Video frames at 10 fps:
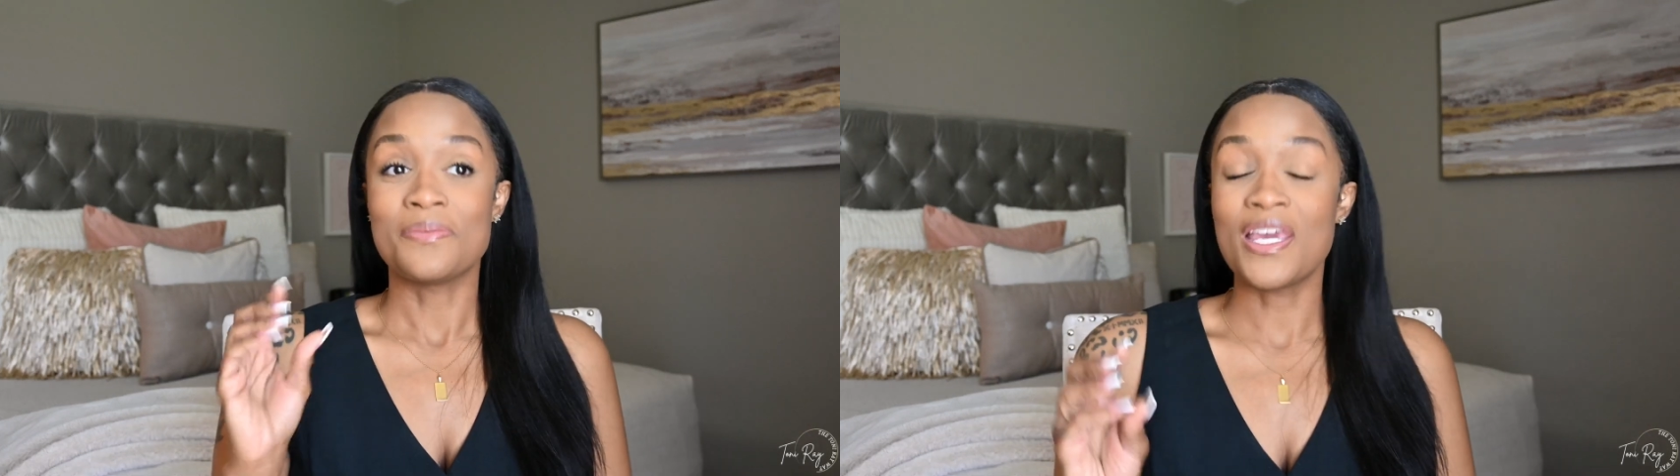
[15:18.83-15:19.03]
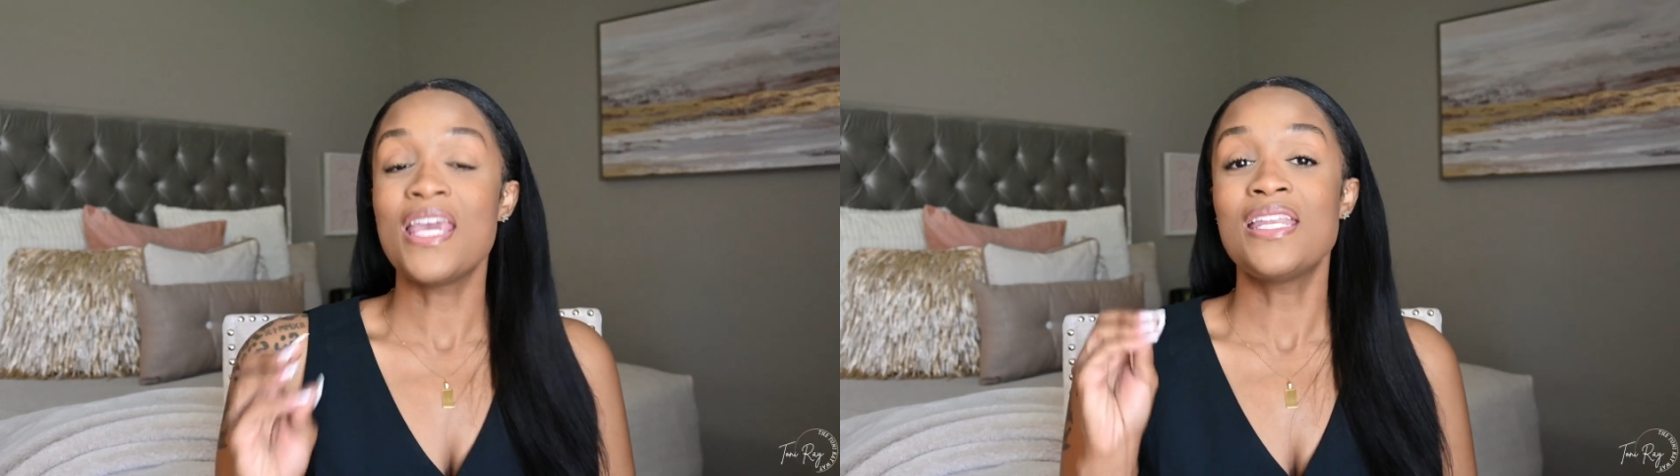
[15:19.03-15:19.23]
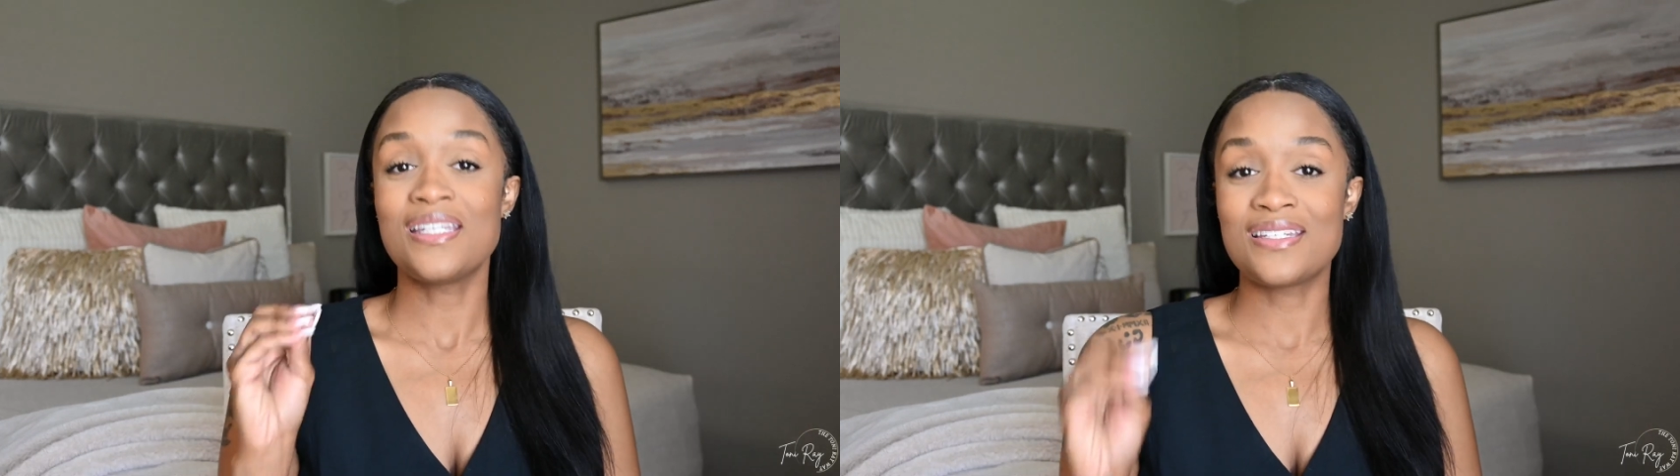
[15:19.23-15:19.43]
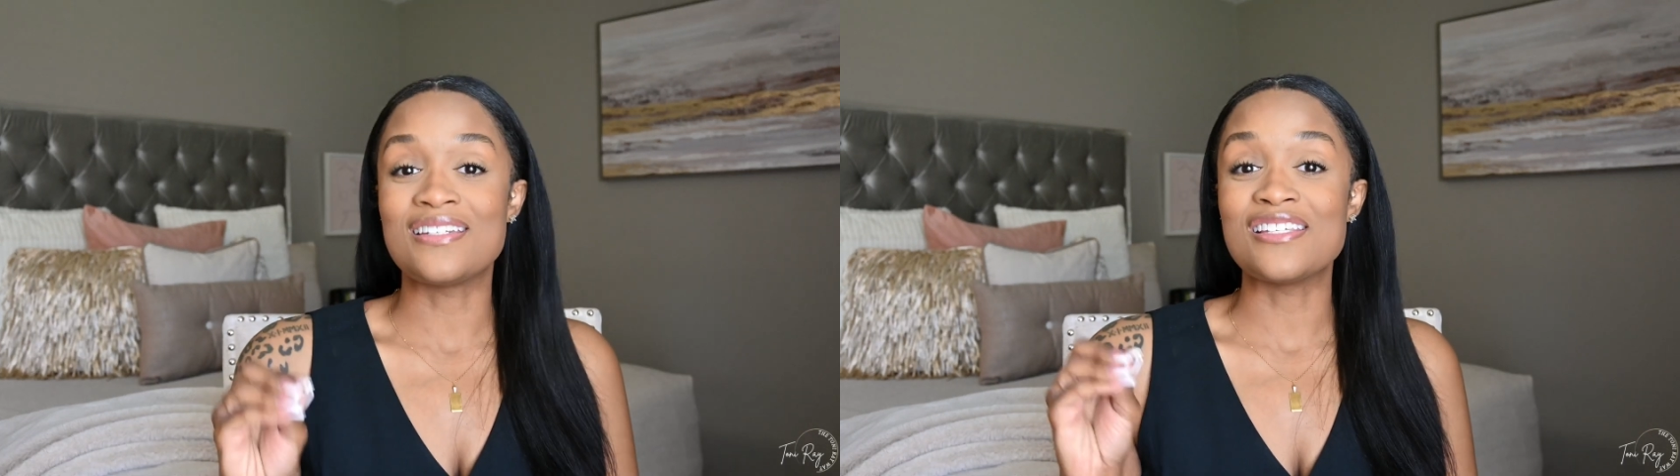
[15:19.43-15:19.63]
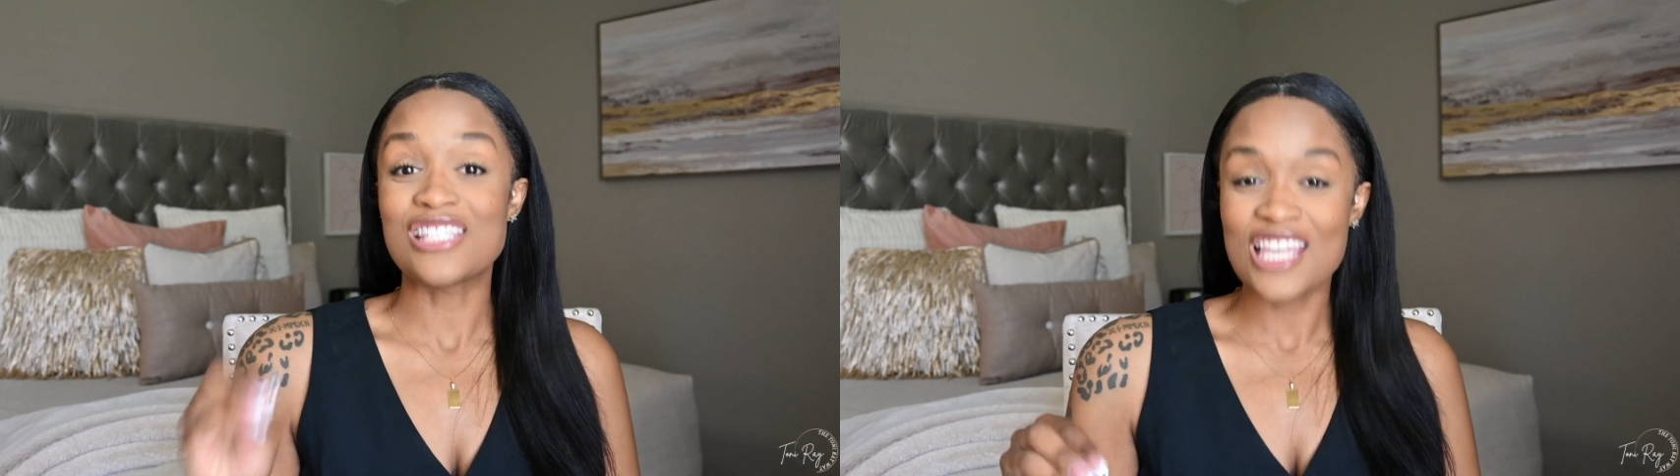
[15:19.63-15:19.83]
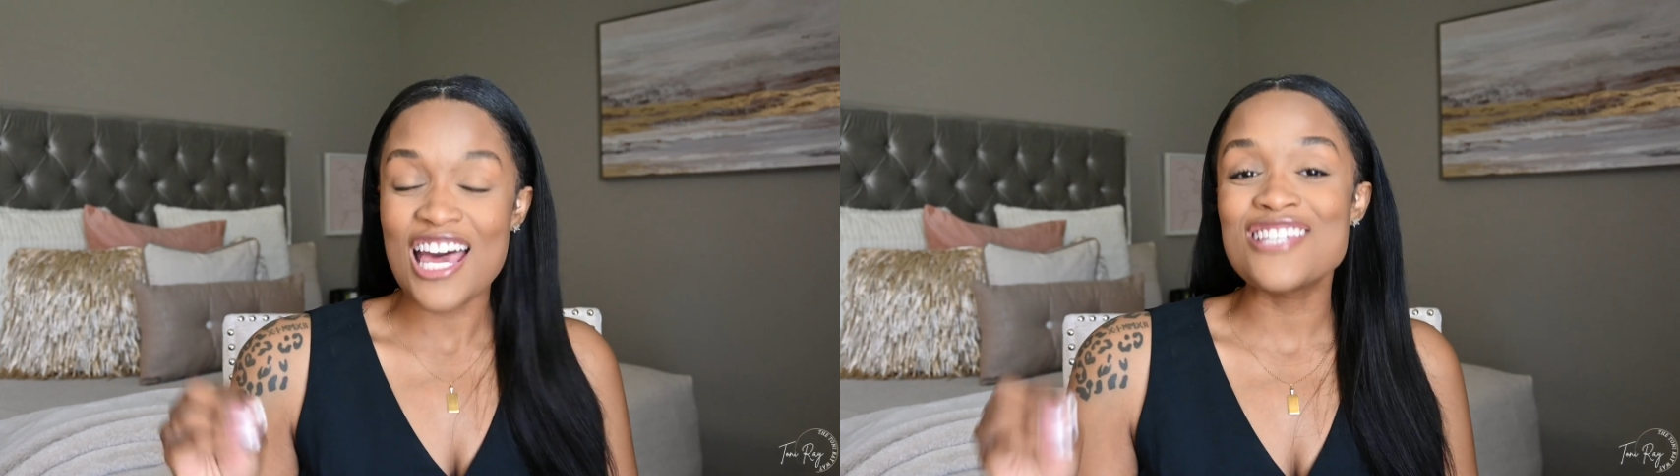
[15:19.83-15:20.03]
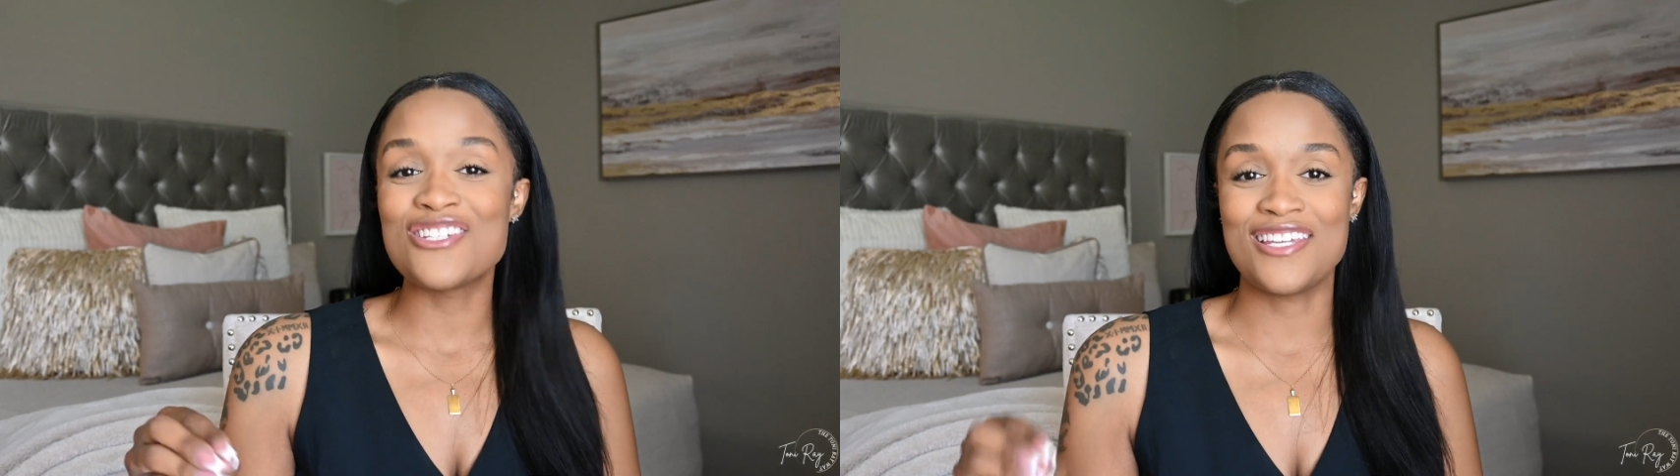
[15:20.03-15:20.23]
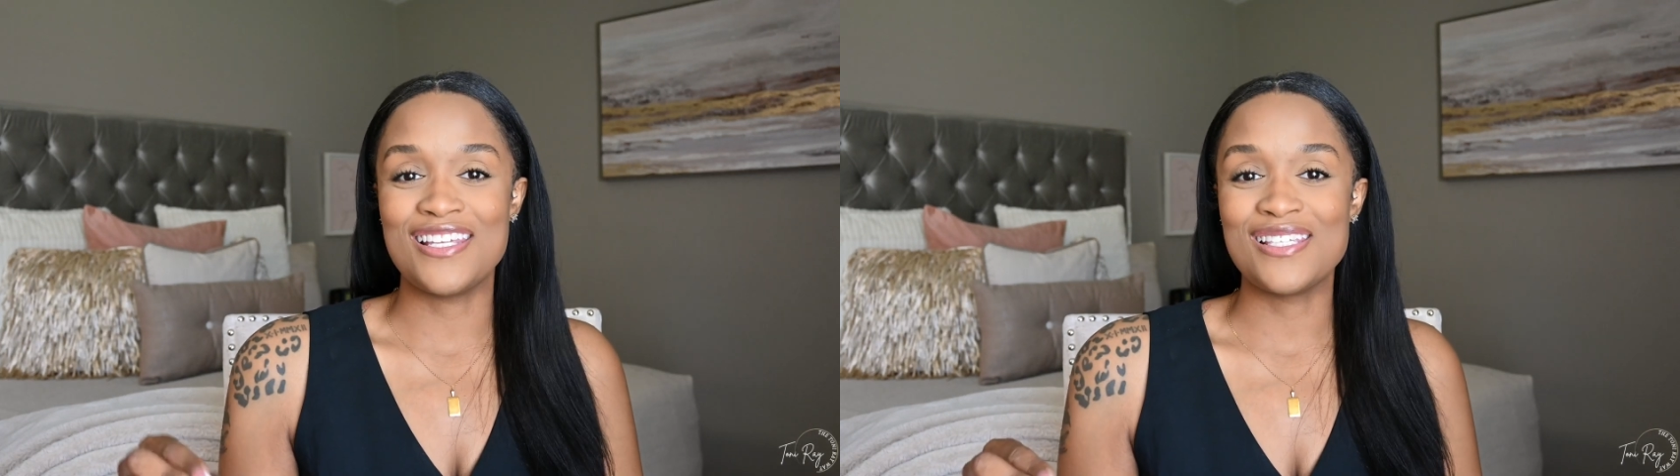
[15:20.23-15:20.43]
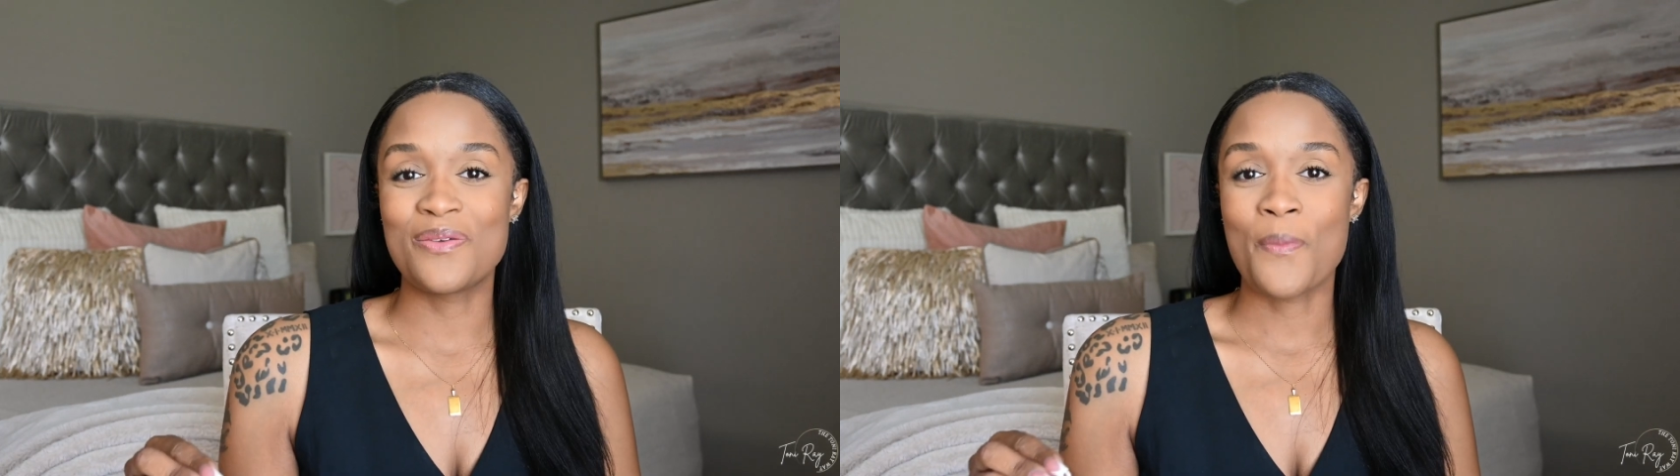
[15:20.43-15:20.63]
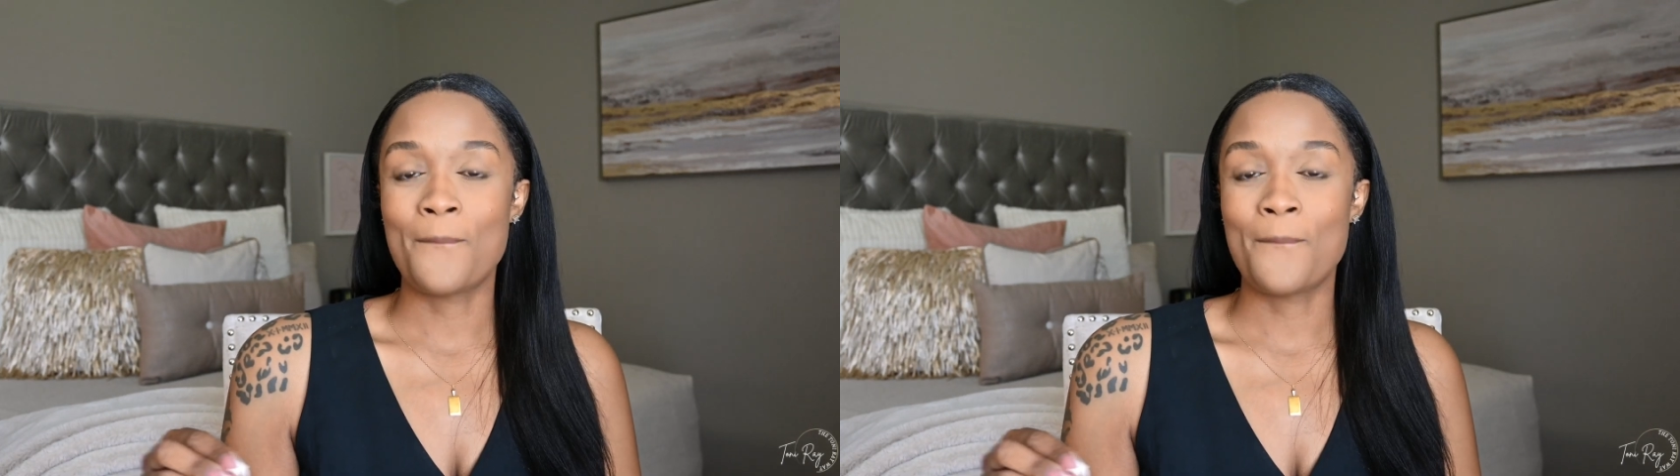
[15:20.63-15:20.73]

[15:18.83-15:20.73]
heated discussions,